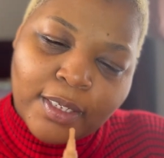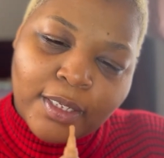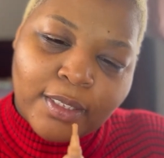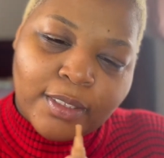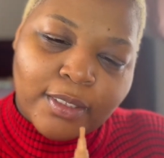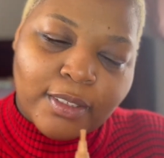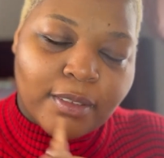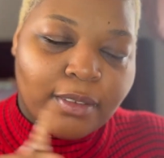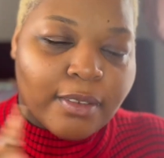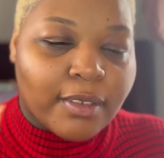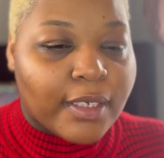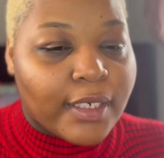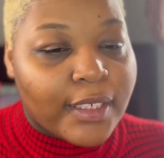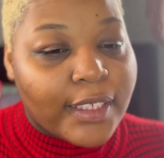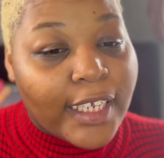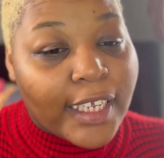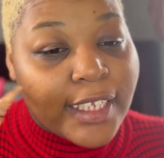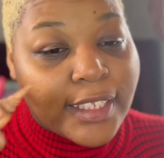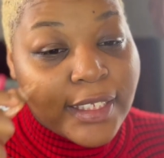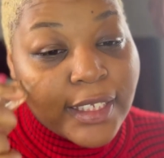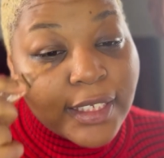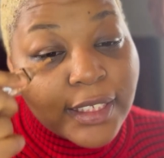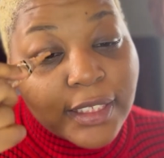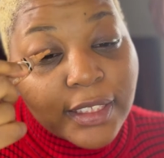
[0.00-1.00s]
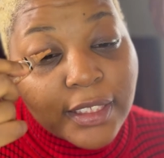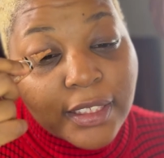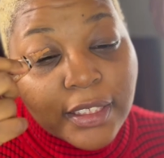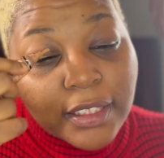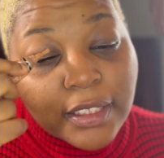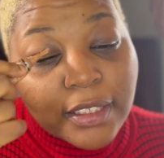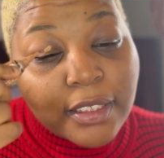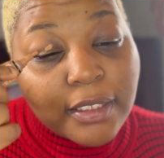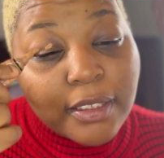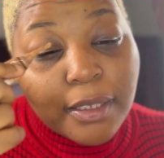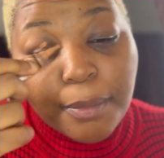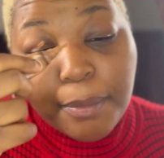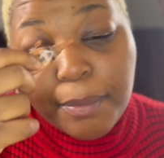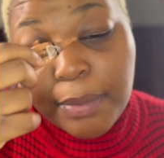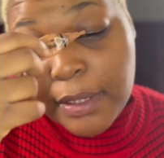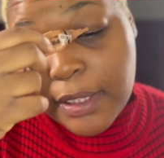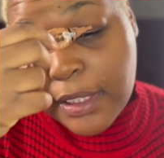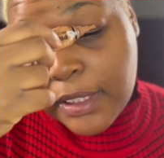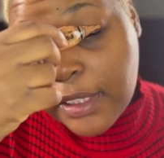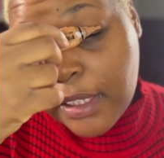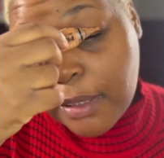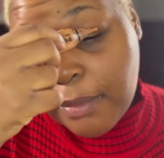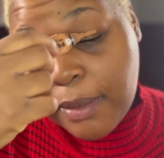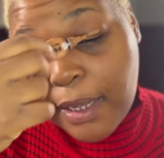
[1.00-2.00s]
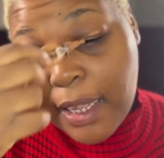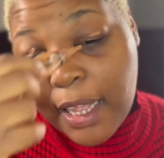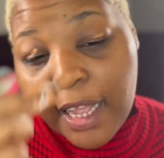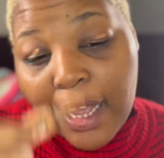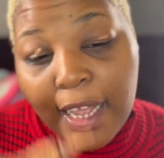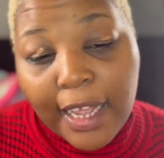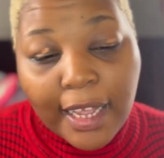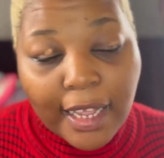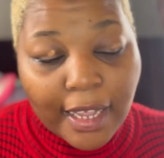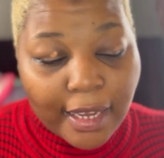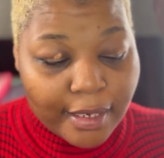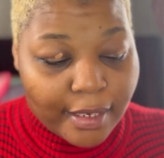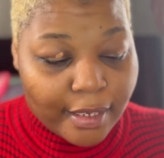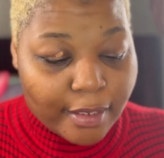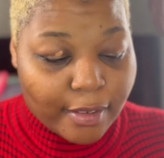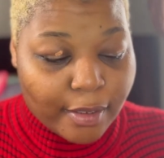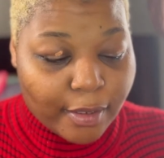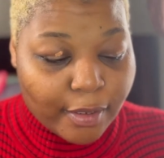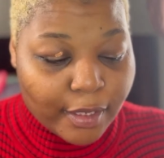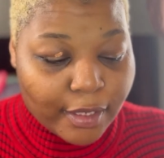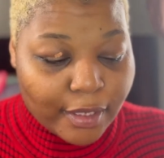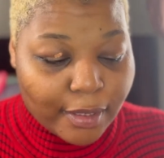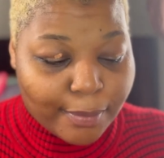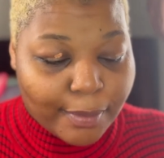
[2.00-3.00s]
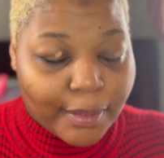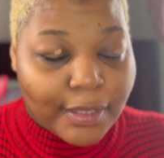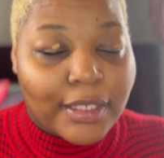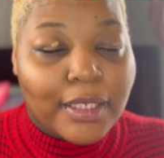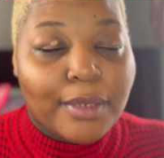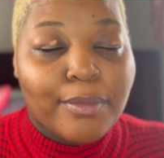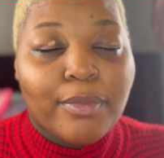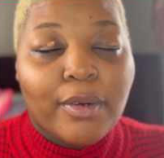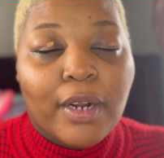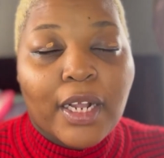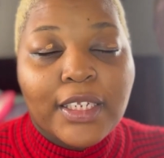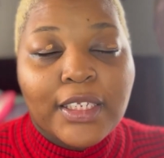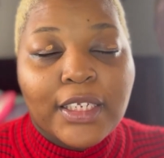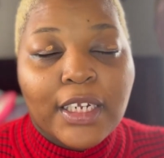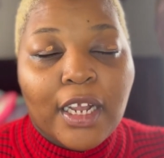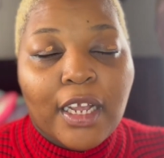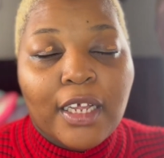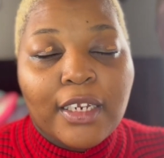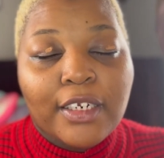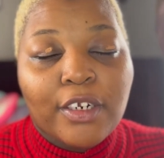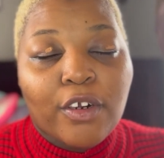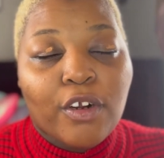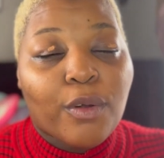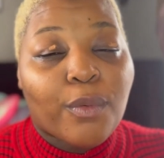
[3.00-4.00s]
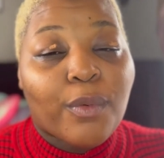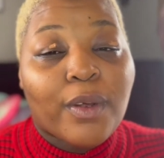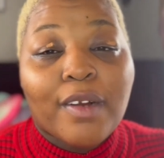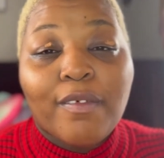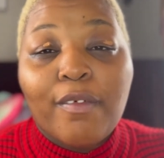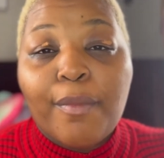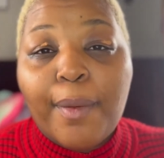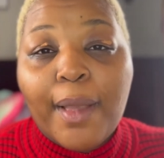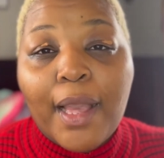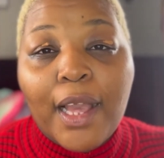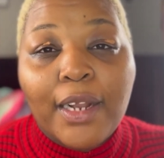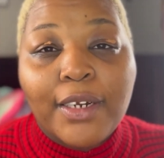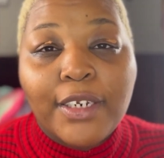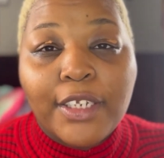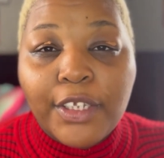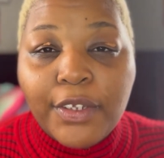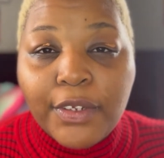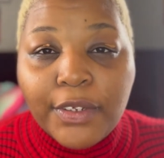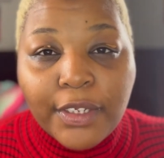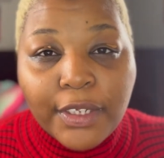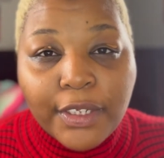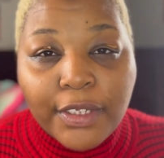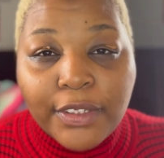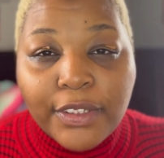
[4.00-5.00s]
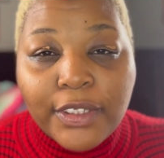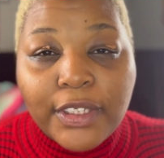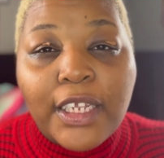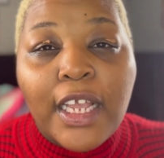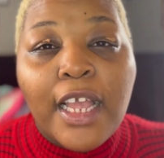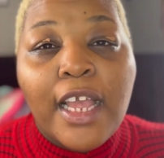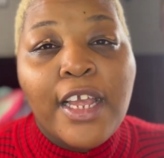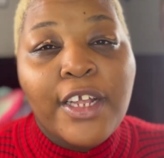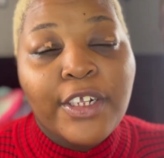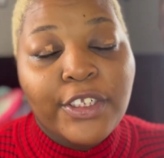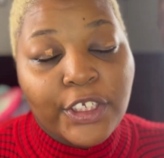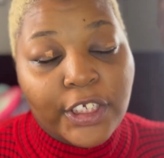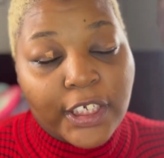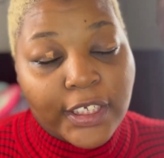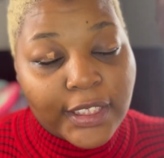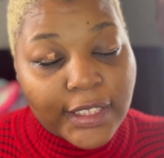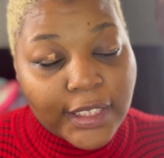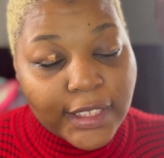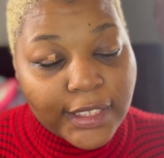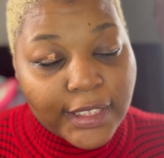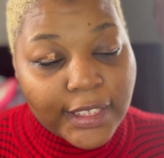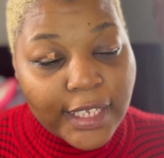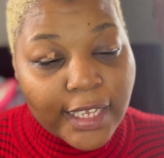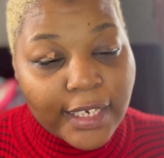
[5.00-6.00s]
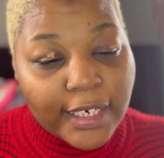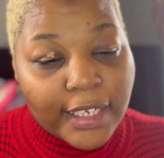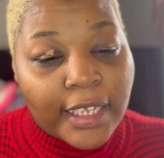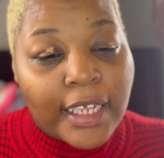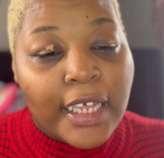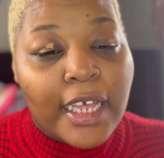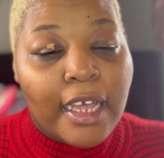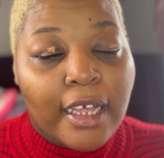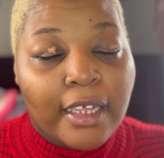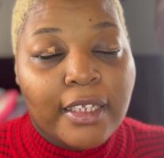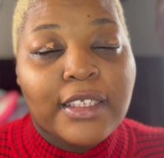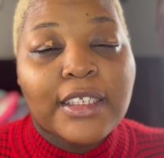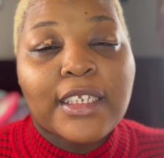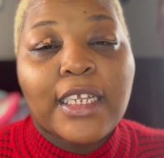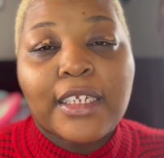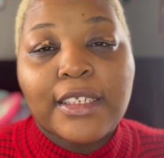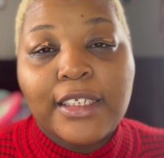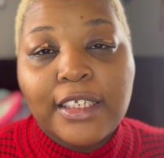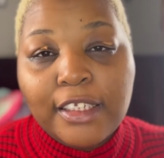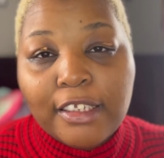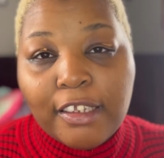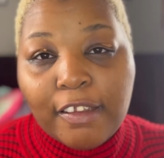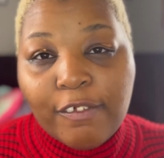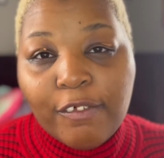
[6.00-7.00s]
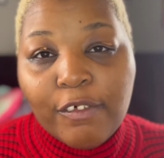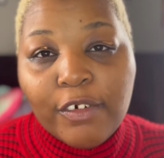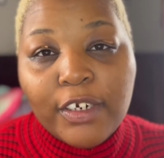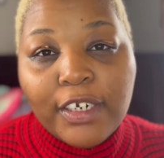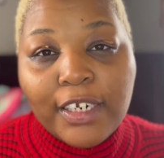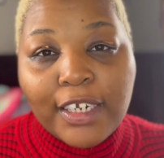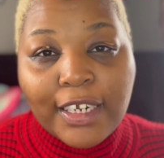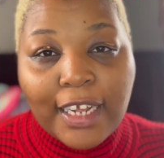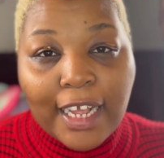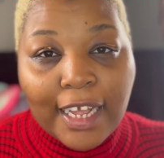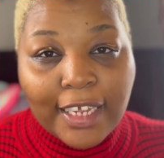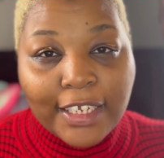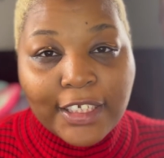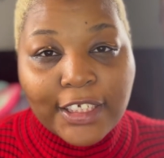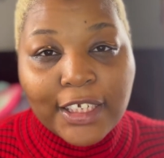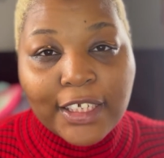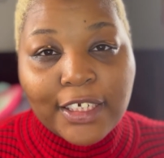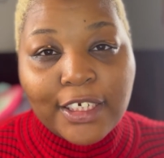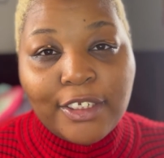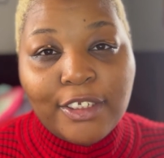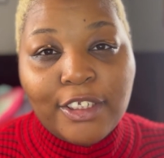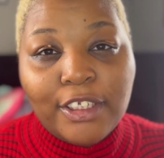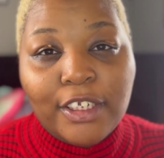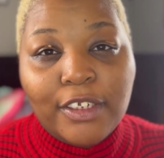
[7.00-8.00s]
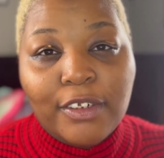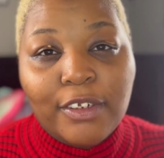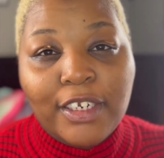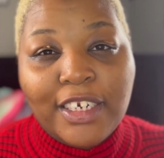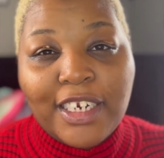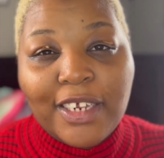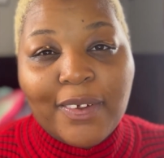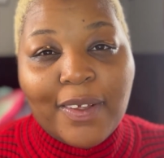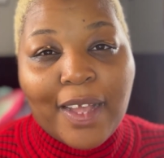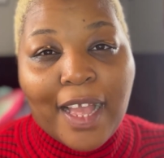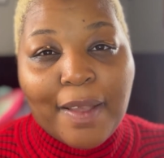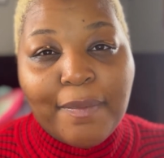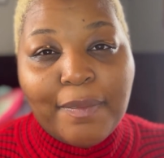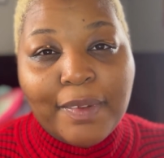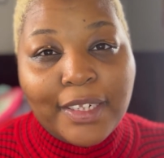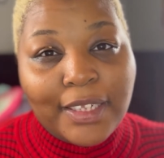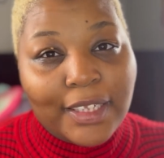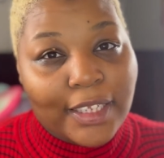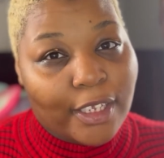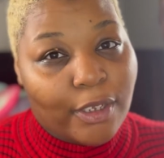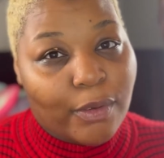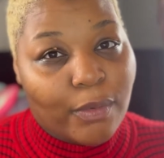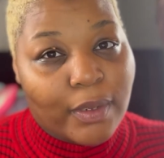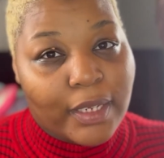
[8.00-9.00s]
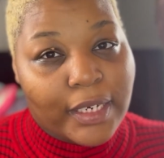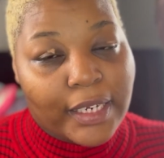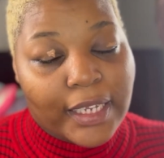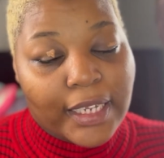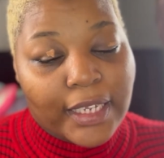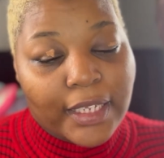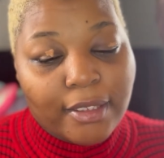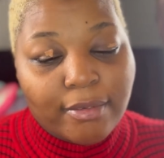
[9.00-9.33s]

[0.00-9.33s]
So I'm going to take this and just put this on my eye, and then I'm going to put some bronzer on it or whatever powder you use just to set it, because this is for your eyeshadow so you don't have it liquidy.